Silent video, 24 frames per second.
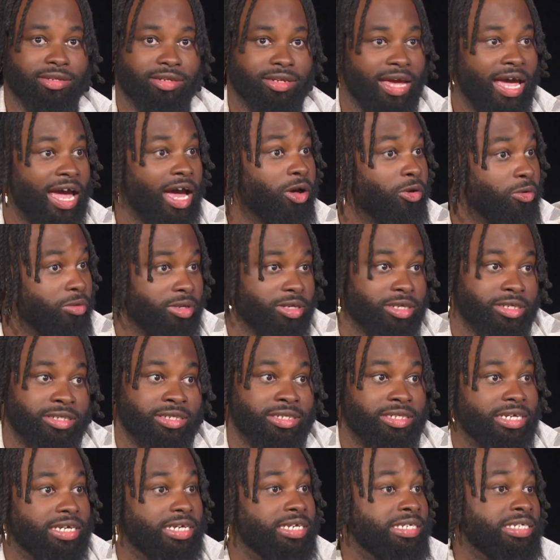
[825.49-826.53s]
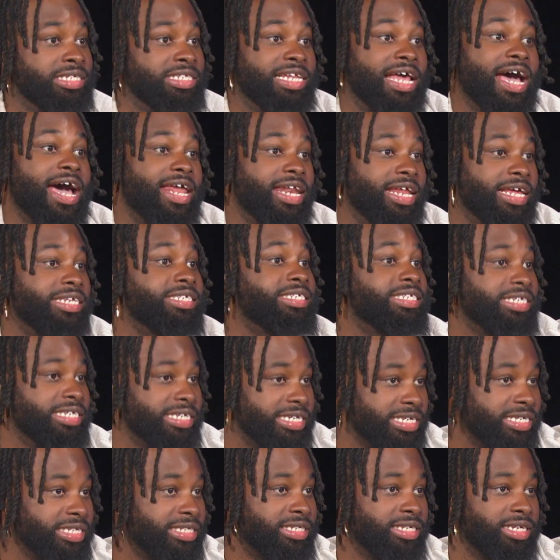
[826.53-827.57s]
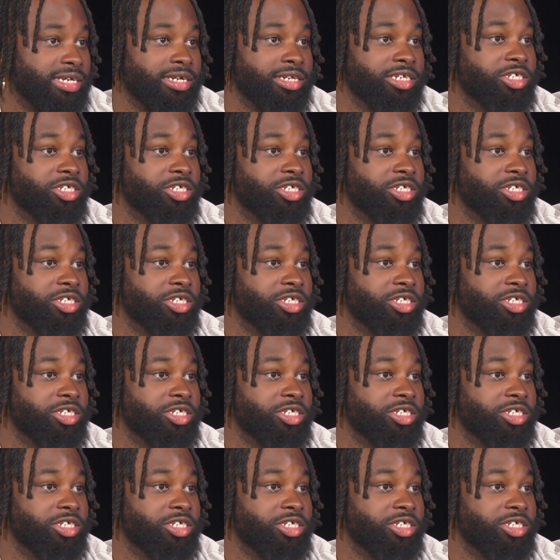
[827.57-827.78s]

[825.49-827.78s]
how this is not as easy,